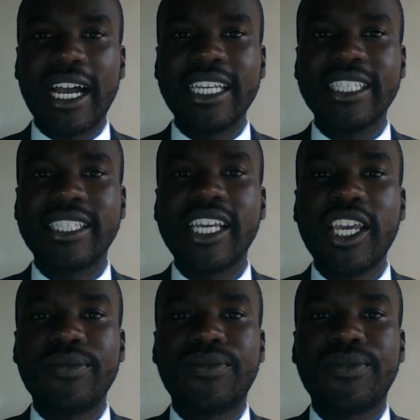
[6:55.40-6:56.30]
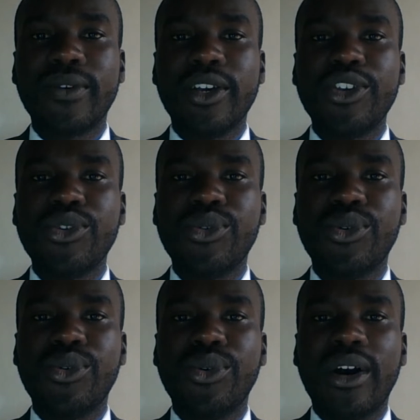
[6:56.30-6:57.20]
is if
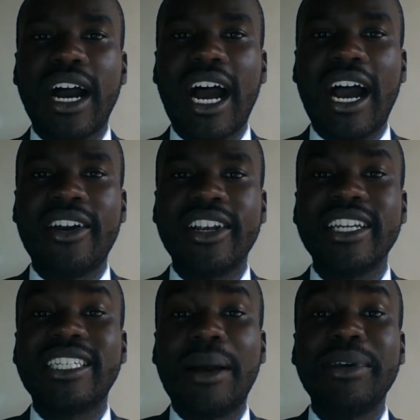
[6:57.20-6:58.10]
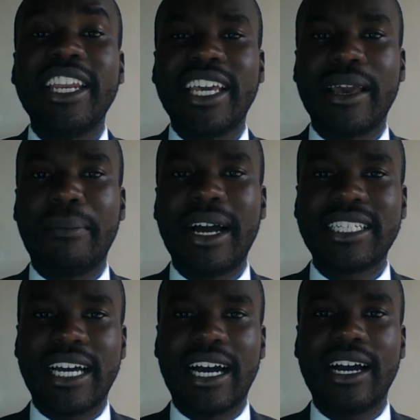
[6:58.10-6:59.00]
you are determining a
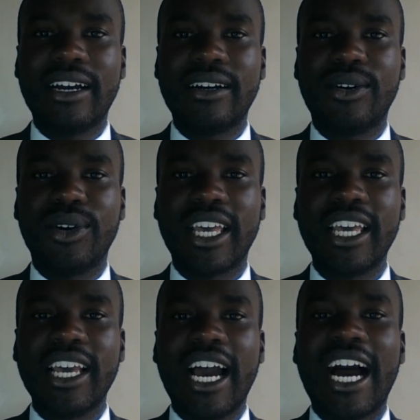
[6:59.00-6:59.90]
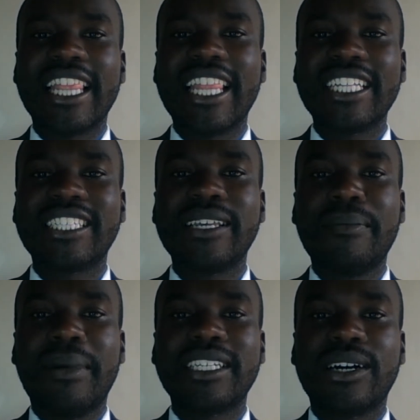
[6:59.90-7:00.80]
matter, okay, and that
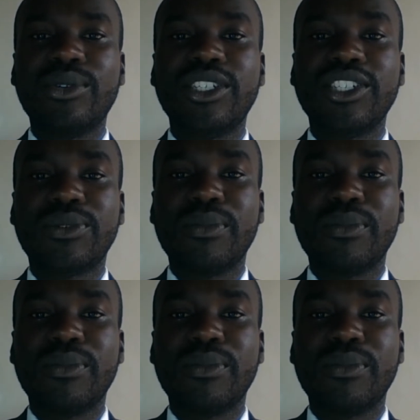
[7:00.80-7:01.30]
same matter which is